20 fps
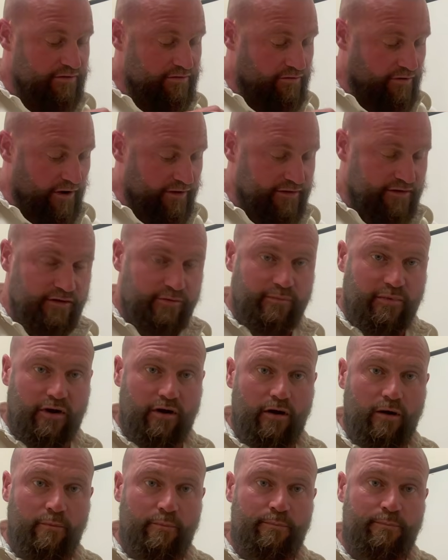right in the
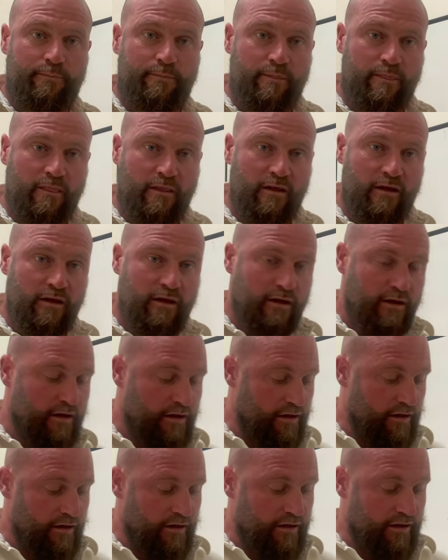middle.
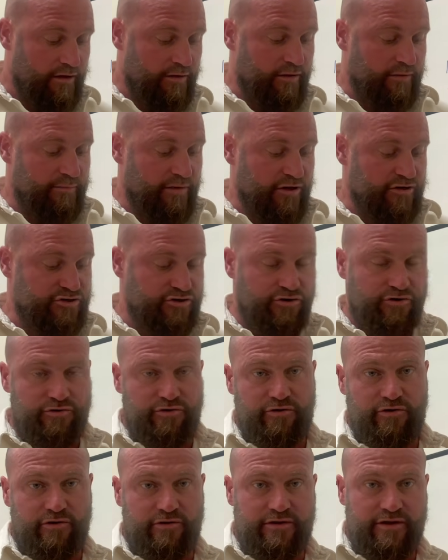Make sure
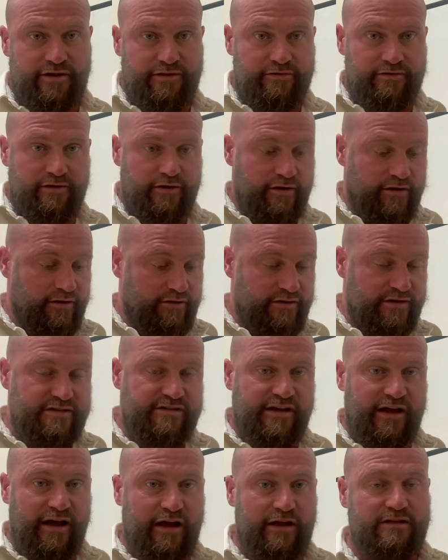you don't hit the
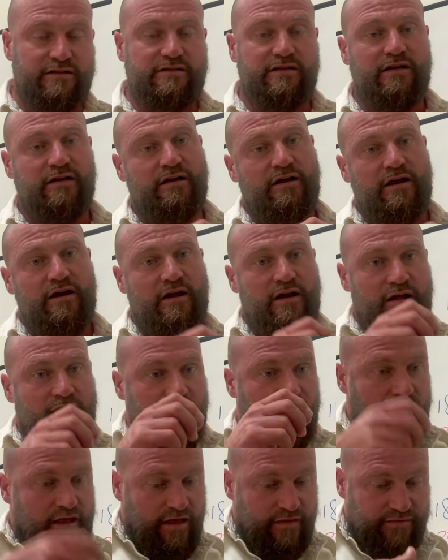sides.
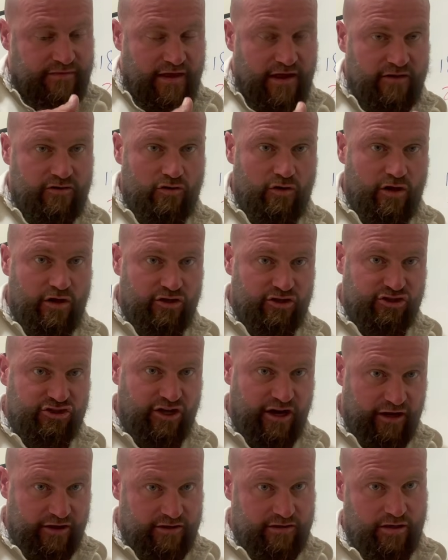Then you
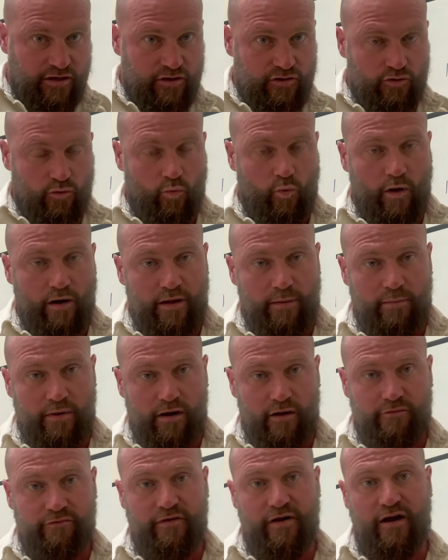inject the 1 ml
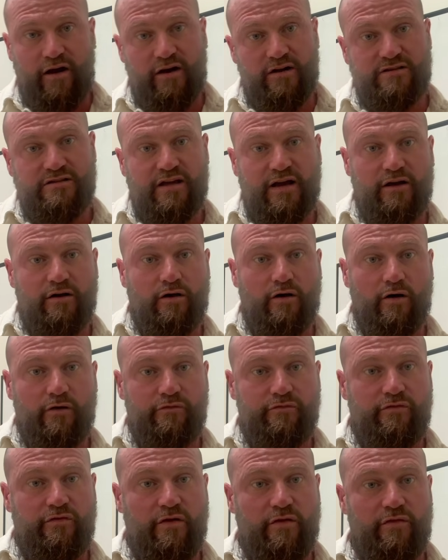of air inside of
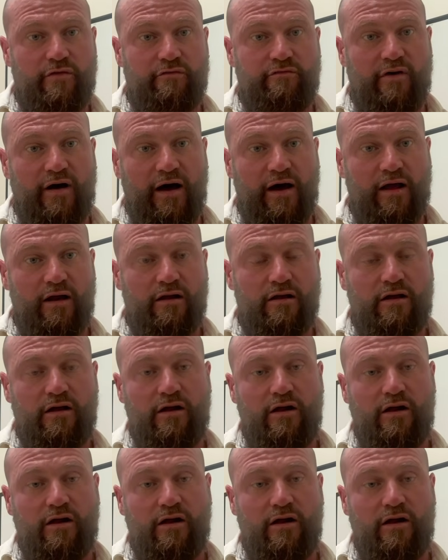the vial,